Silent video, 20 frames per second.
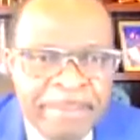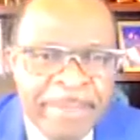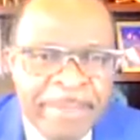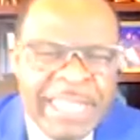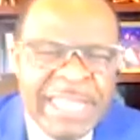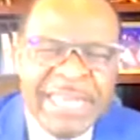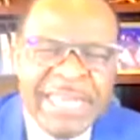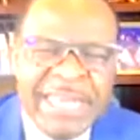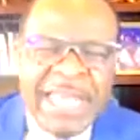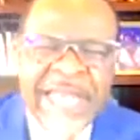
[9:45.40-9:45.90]

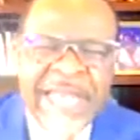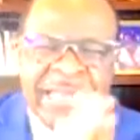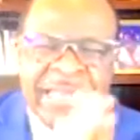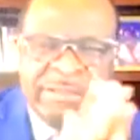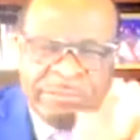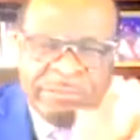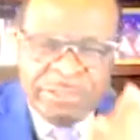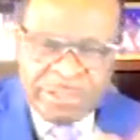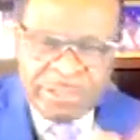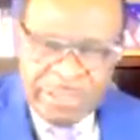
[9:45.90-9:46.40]
Either
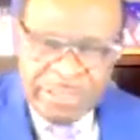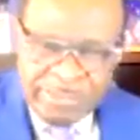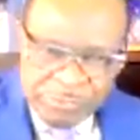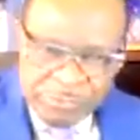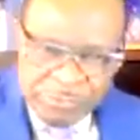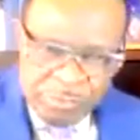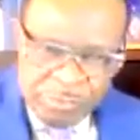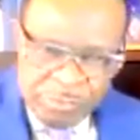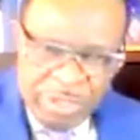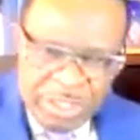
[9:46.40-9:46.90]
you sleep
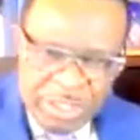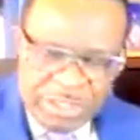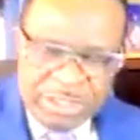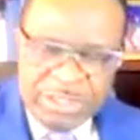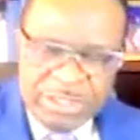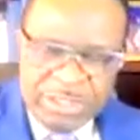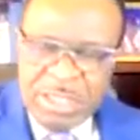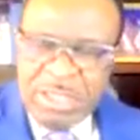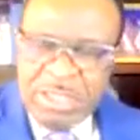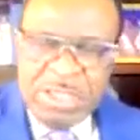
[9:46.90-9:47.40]
too much,
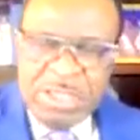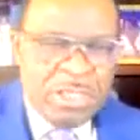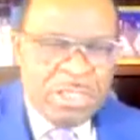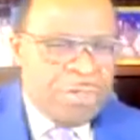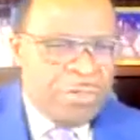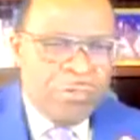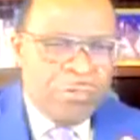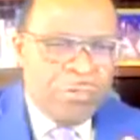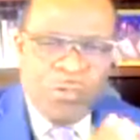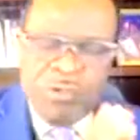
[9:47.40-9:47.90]

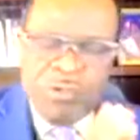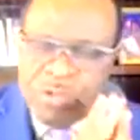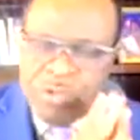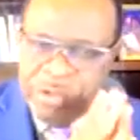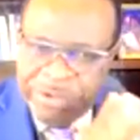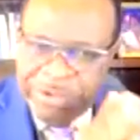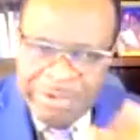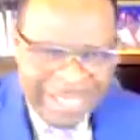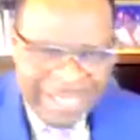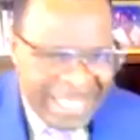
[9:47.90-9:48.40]
you're
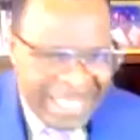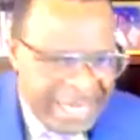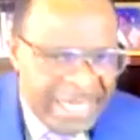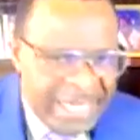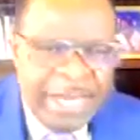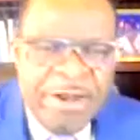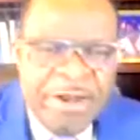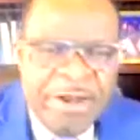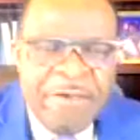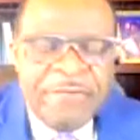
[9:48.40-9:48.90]
not getting
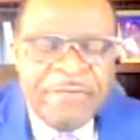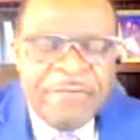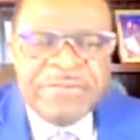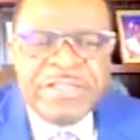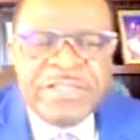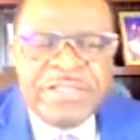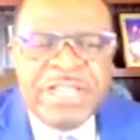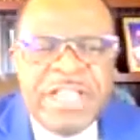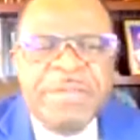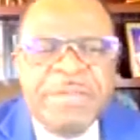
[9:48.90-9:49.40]
enough of
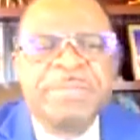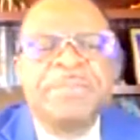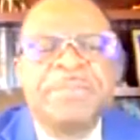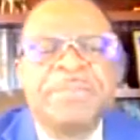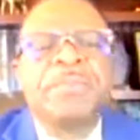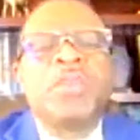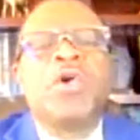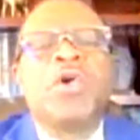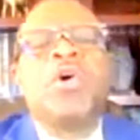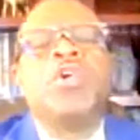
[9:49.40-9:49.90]
sleep,
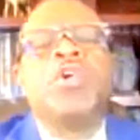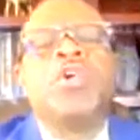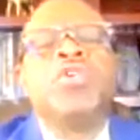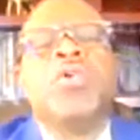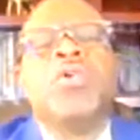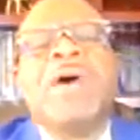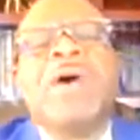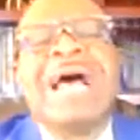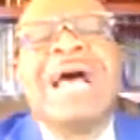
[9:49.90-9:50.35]
or you are